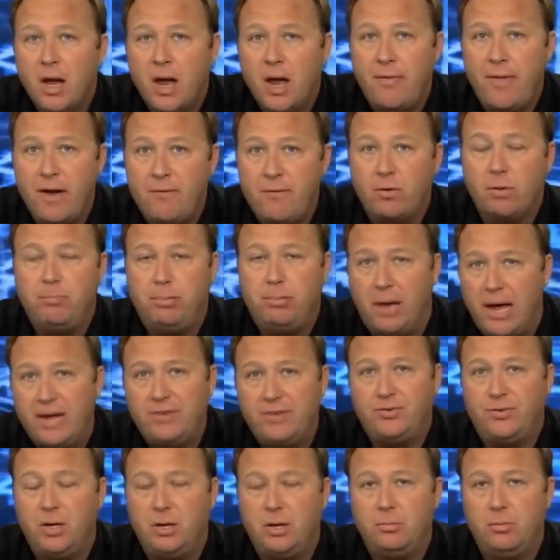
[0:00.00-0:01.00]
and they've
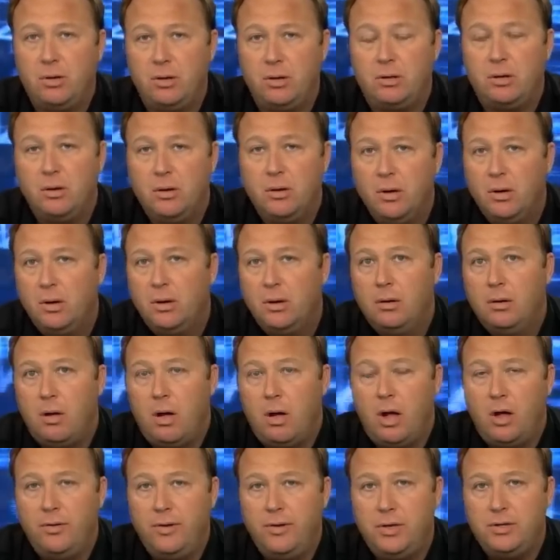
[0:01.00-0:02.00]
replaced it with
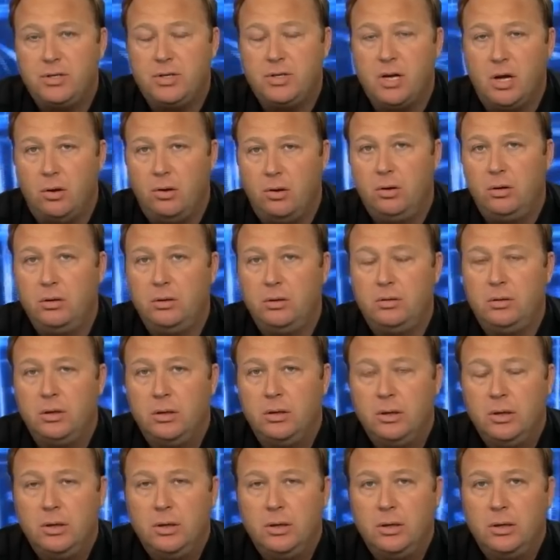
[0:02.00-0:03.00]
all these gold,